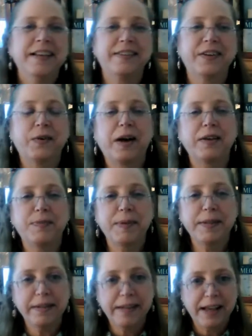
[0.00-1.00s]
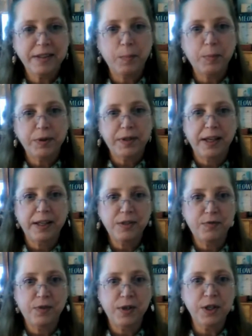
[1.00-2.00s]
So I spent the last couple of
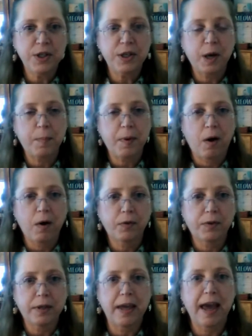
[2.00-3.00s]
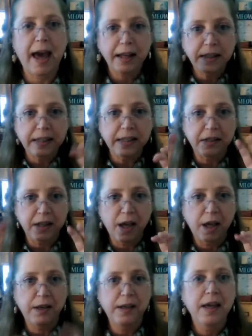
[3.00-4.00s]
days finishing up all the
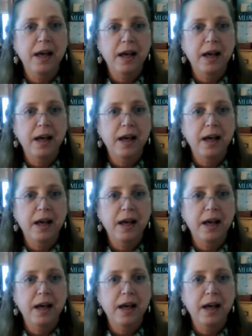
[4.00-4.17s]
had-to-get-done